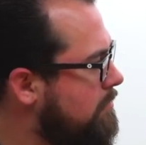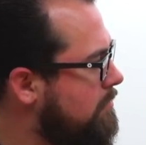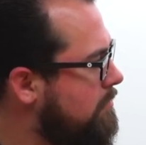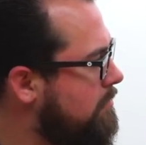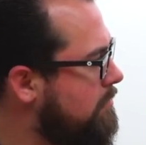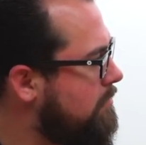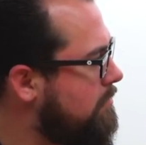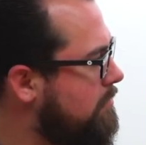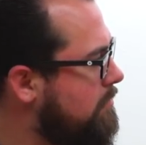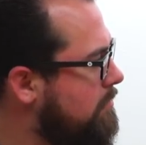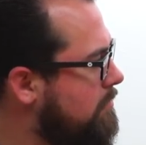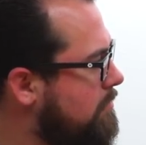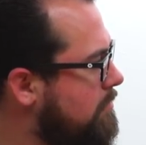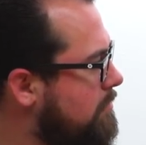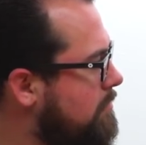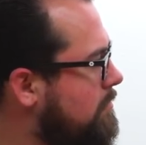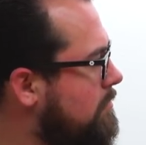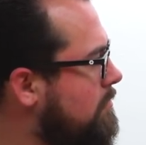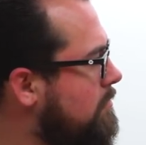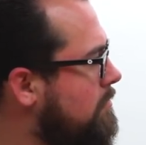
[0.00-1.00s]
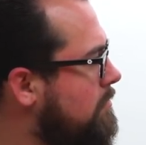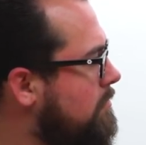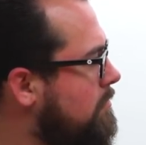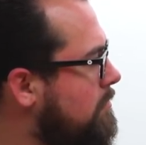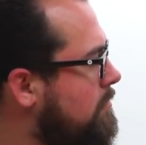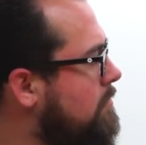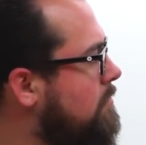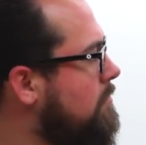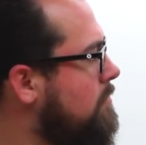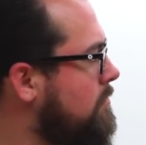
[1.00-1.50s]

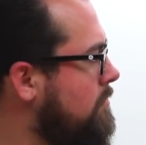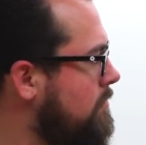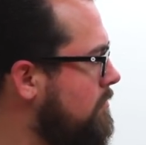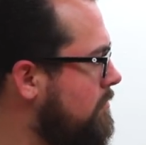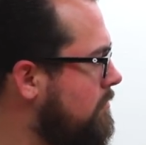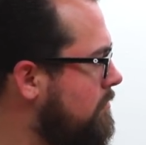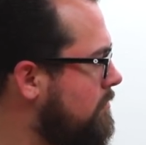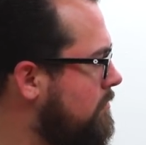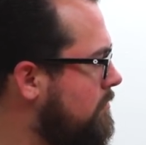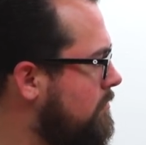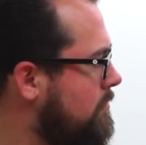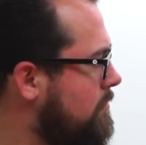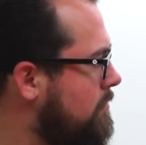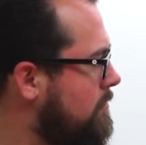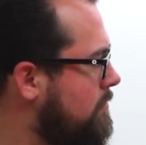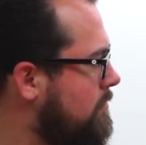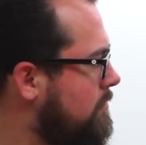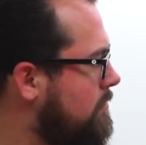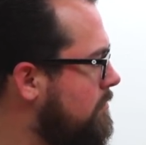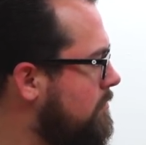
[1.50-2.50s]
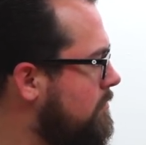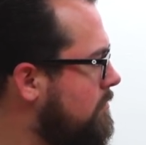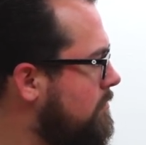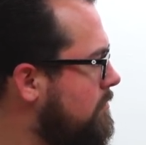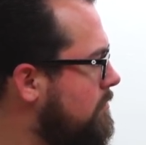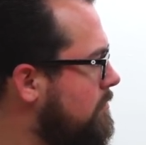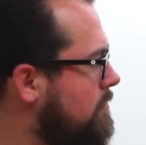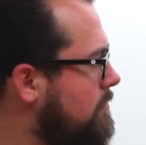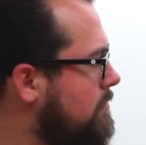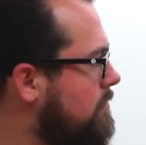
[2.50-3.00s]

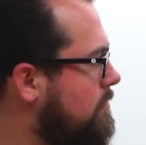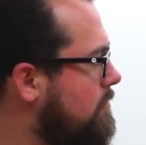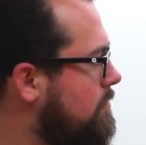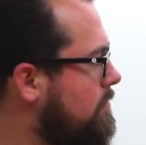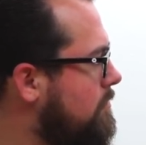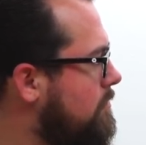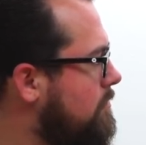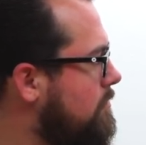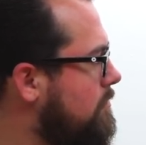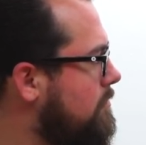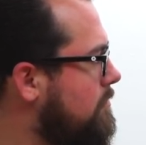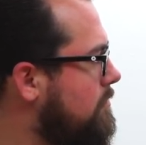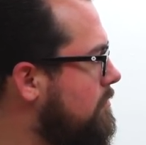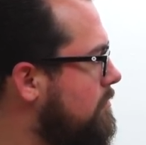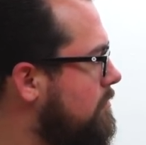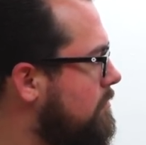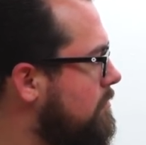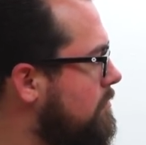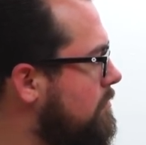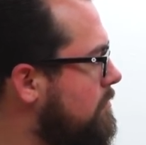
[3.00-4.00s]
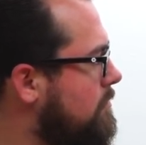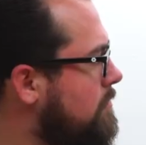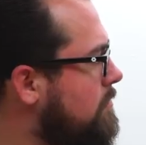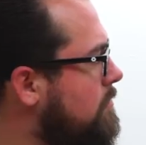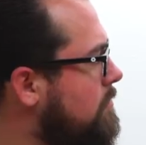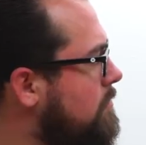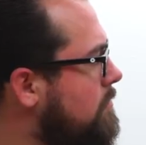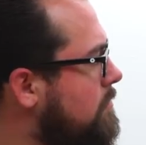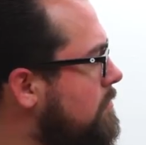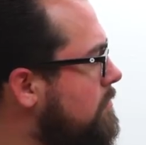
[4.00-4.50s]

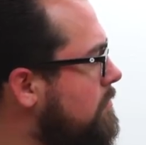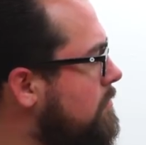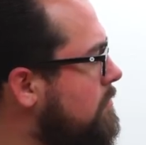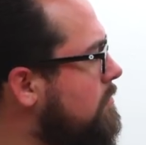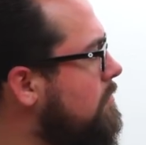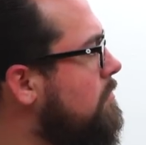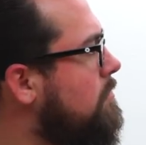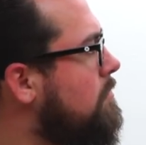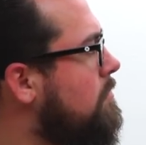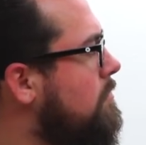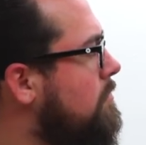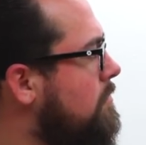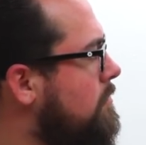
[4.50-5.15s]
The person shown says nothing.